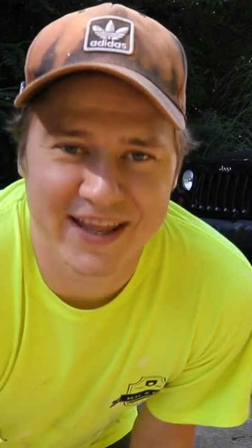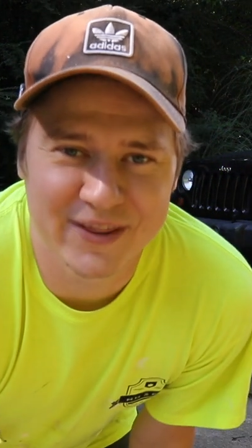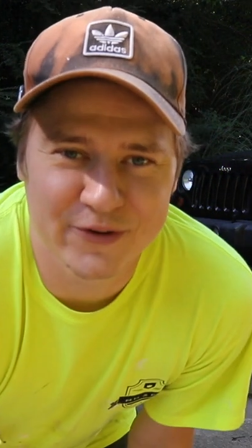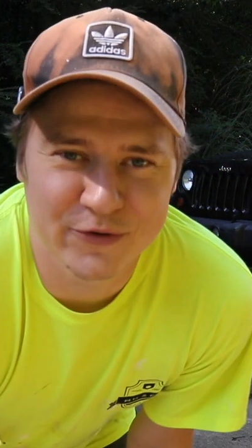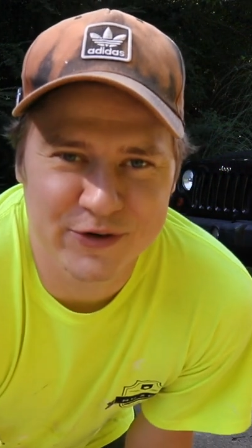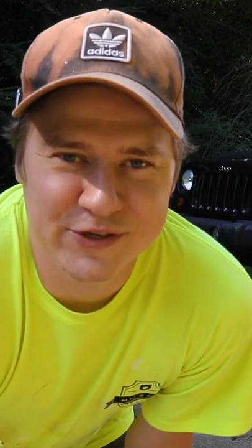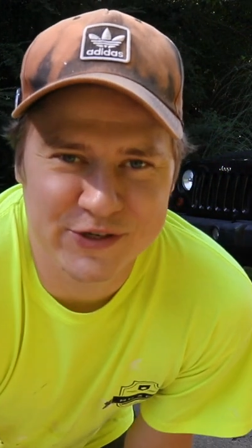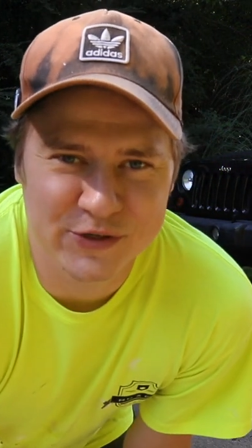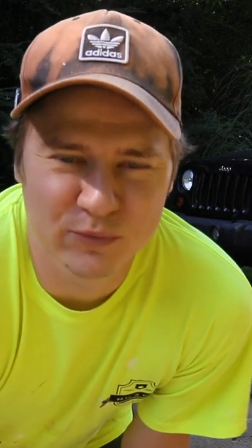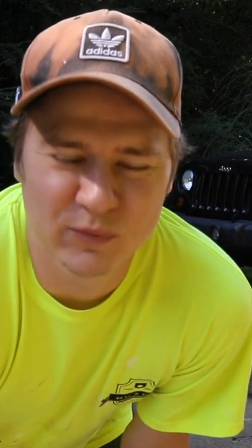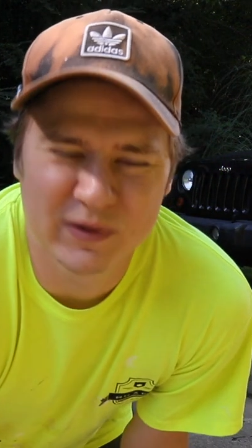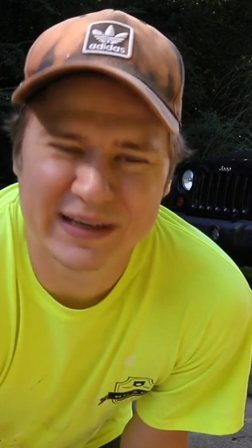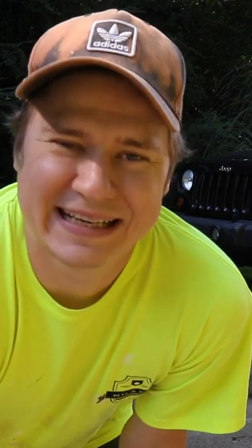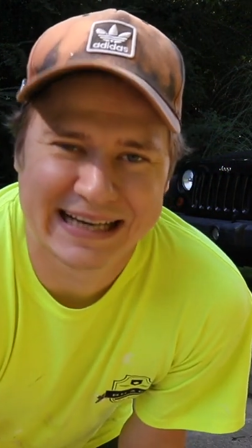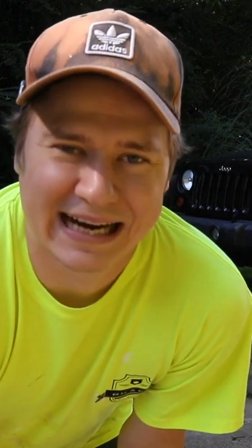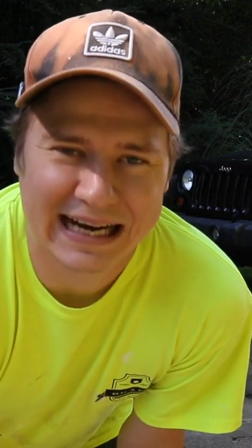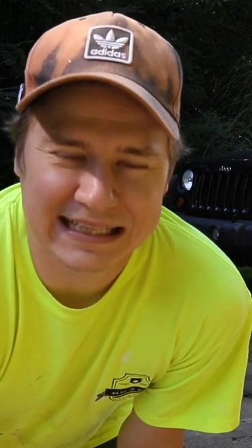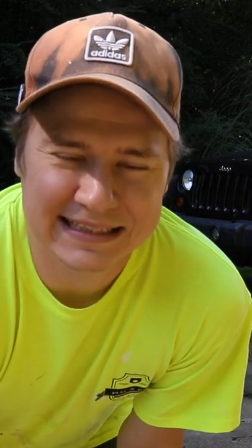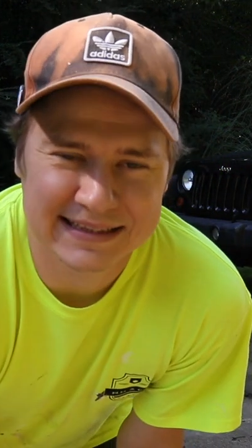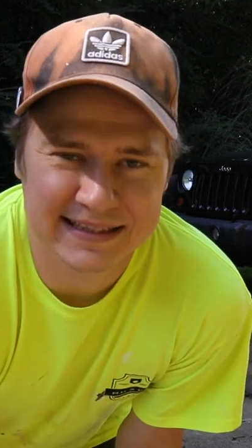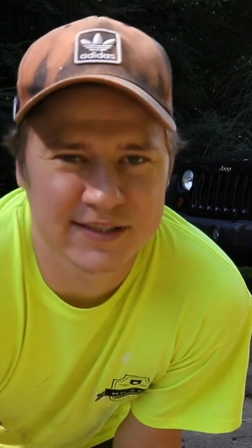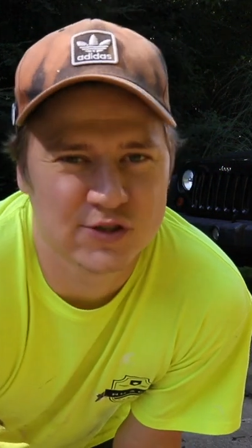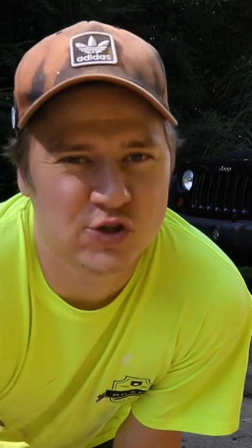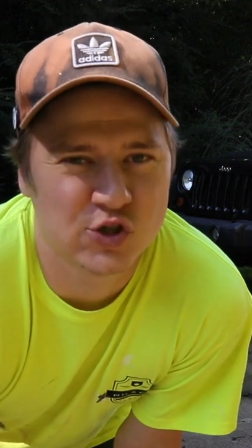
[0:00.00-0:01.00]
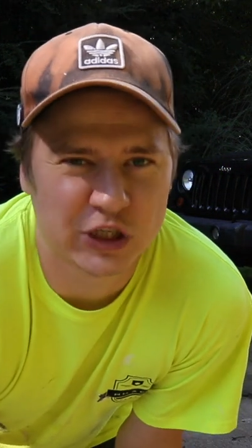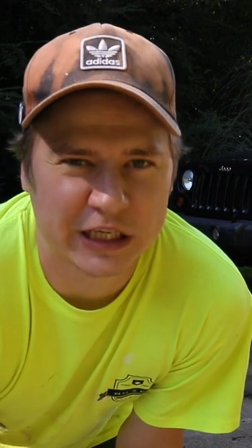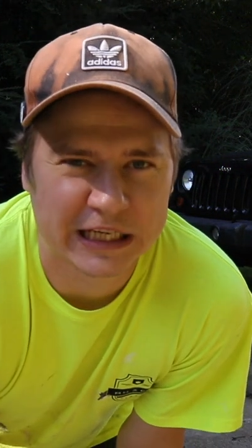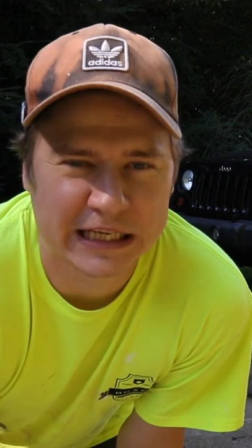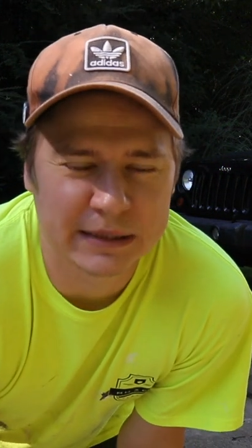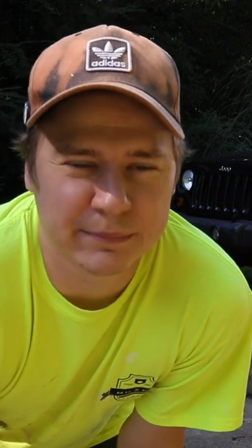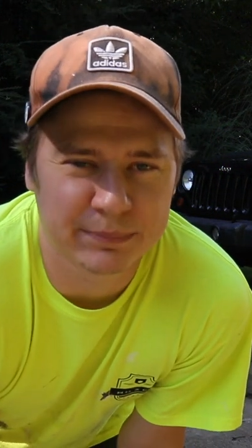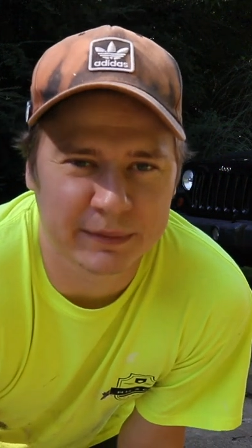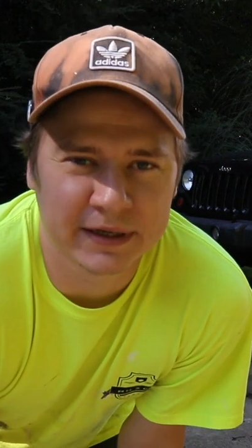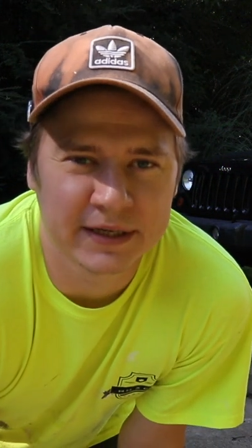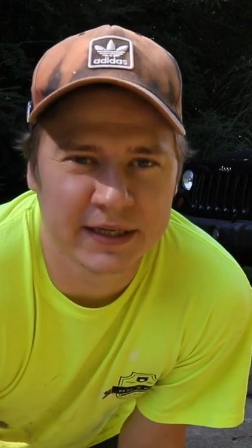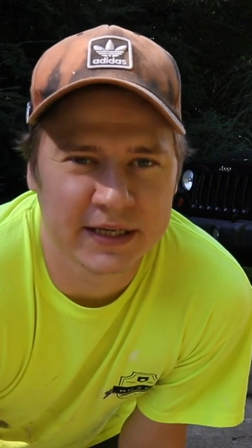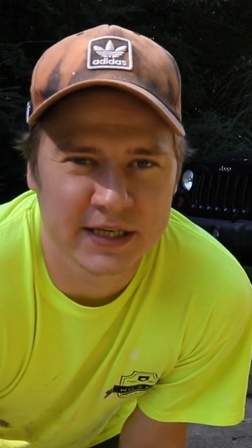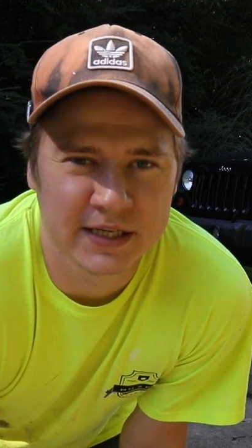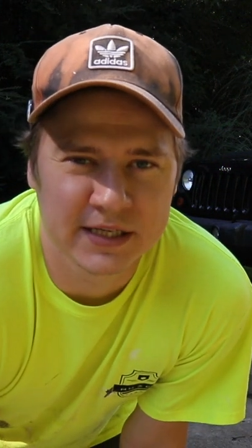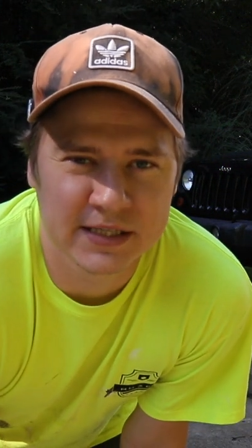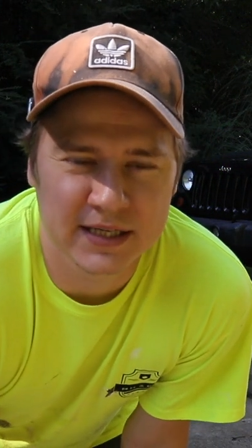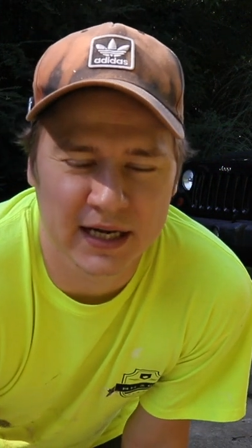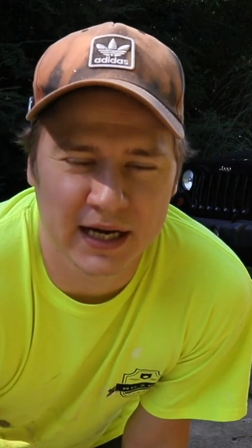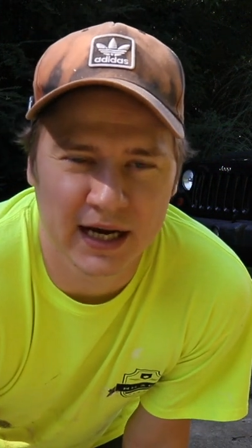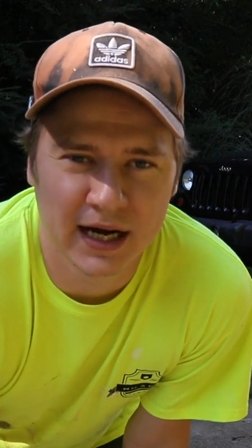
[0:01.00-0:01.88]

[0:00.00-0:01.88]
the reason we got the Jeep is